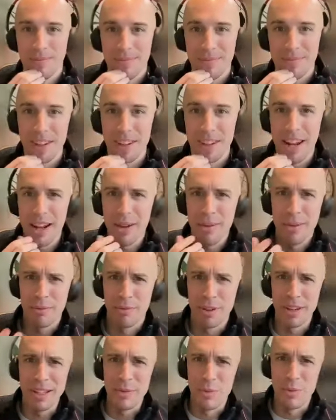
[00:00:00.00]
did anyone
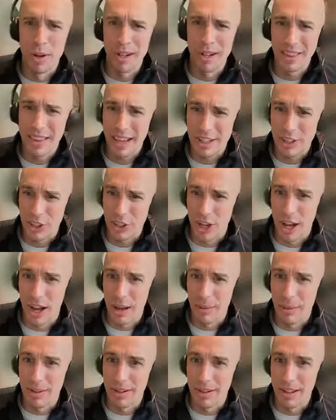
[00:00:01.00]
really want that
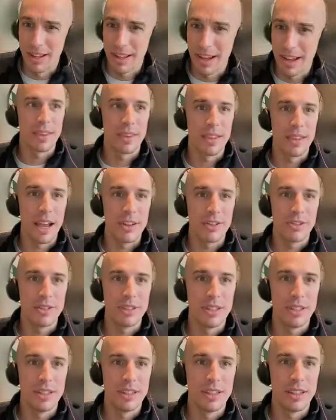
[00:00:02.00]
job?
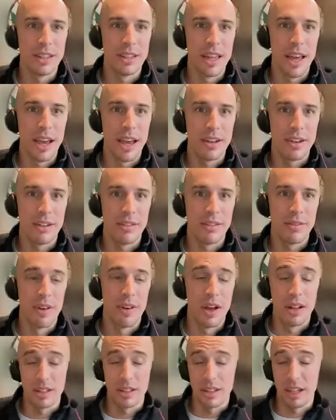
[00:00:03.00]
Naturally, that
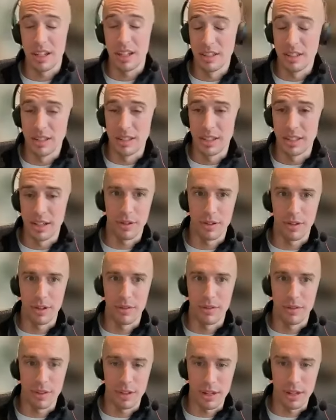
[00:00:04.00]
volatility
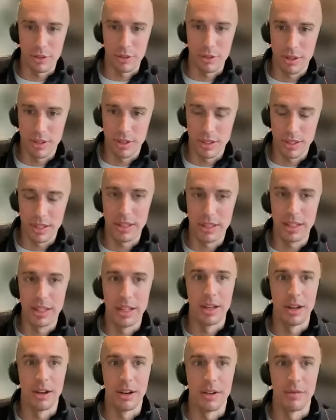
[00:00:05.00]
of electricity,
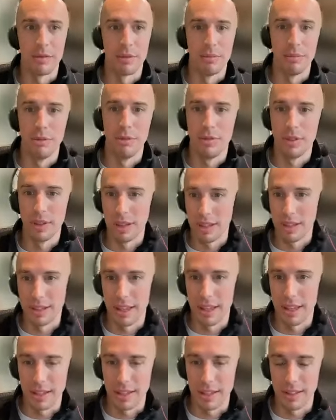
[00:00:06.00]
of removing these
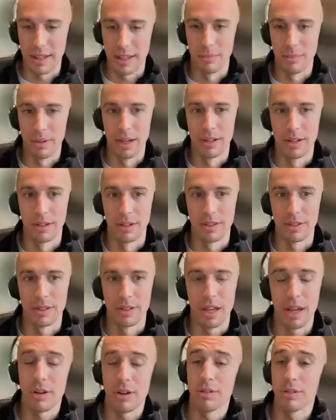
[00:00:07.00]
gas lamp lighters,
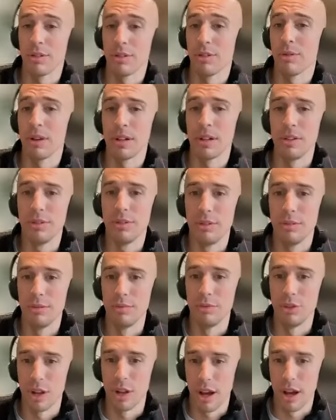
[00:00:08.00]
that also created new
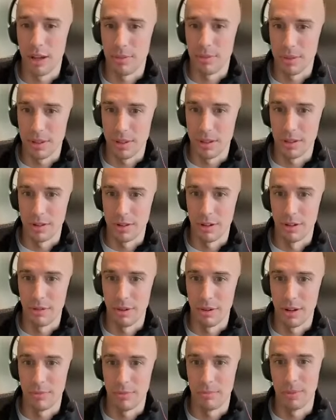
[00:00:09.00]
jobs in the long
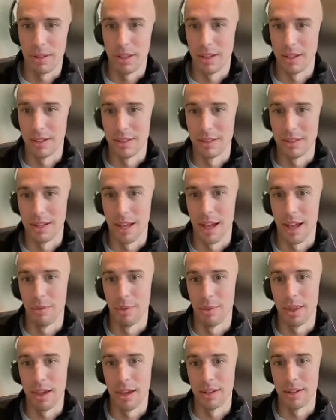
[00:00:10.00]
run because now
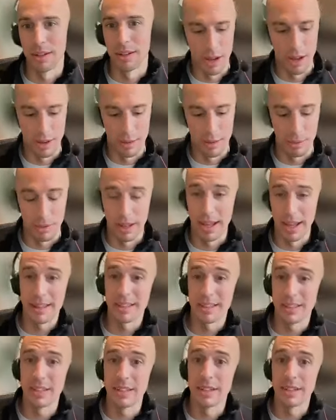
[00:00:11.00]
we had
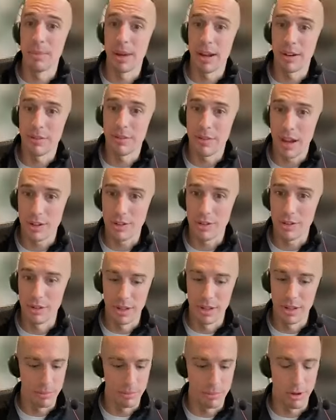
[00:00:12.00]
plants needed to manufacture
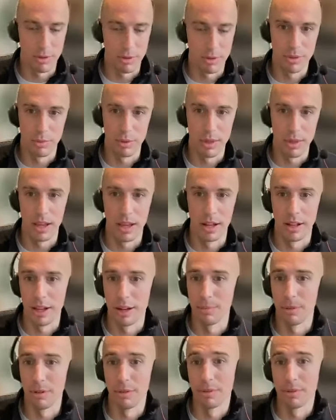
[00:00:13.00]
light bulbs. We had
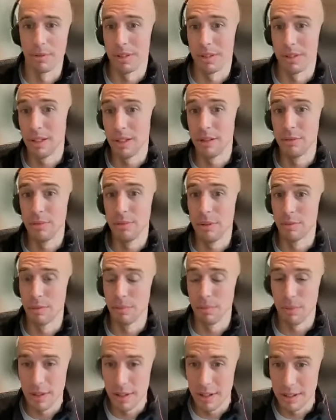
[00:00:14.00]
light bulbs that needed to be
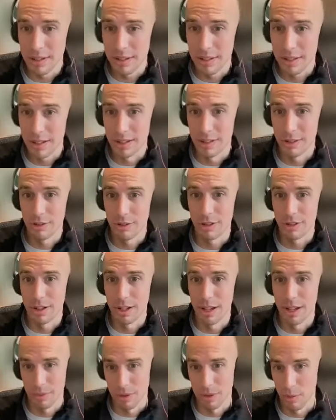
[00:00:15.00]
replaced in the street
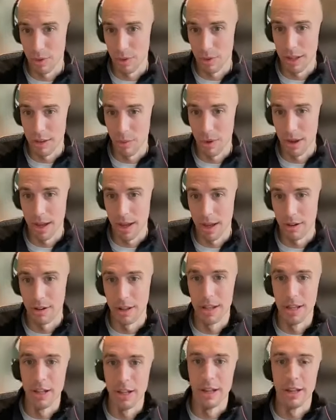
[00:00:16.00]
lamps when they went out.
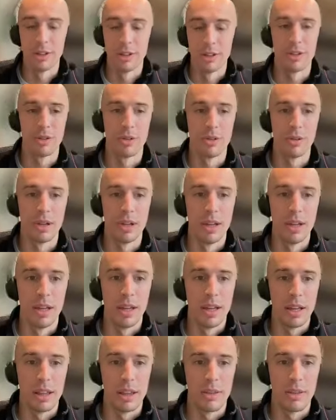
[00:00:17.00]
So
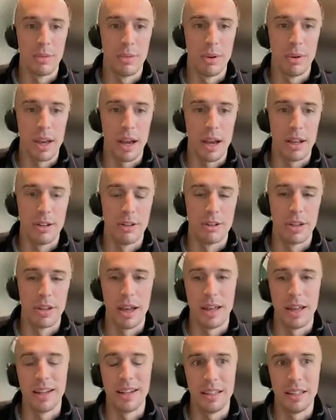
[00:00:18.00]
the way I look
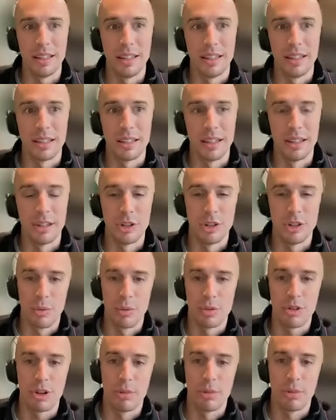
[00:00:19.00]
at it is in the
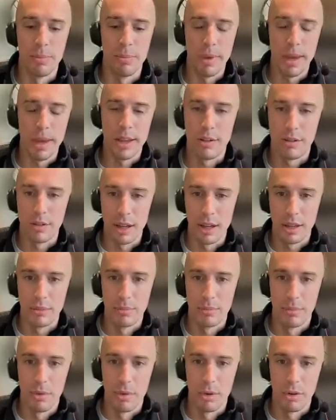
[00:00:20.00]
short term, it may create
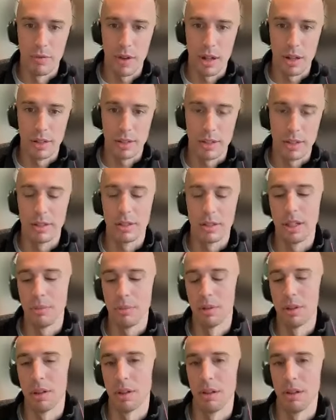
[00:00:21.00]
more volatility,
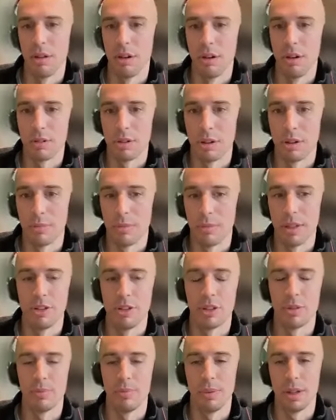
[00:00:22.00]
but in the long term, it
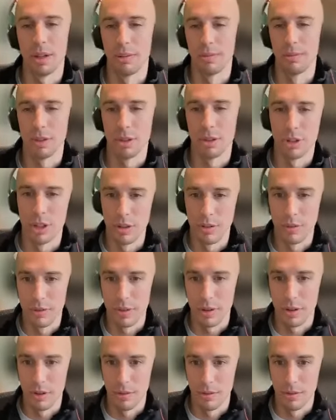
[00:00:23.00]
just becomes a
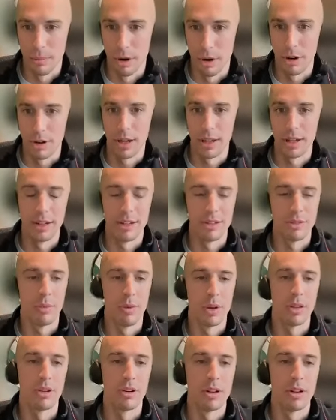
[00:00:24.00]
shift of market. And it's
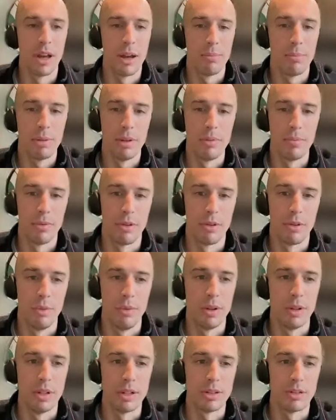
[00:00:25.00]
whether or not people are
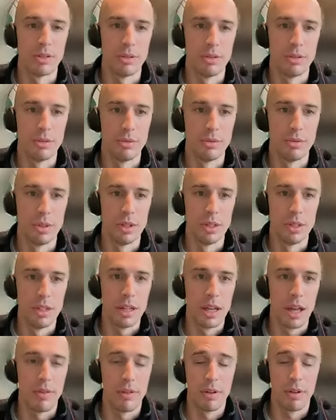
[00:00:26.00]
willing to
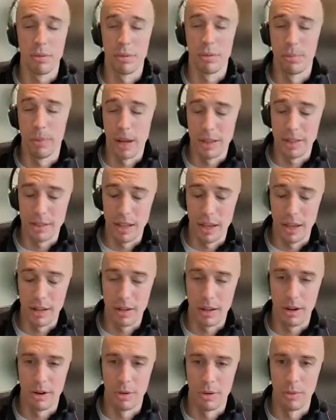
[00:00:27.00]
have a growth mindset
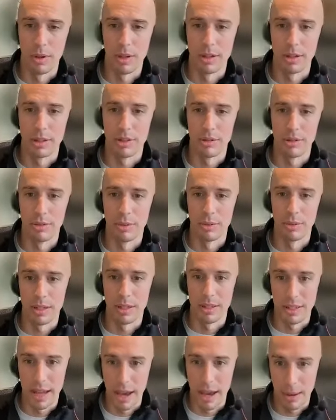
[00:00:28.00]
and are willing to
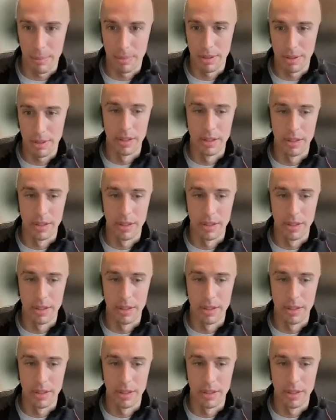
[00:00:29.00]
adapt.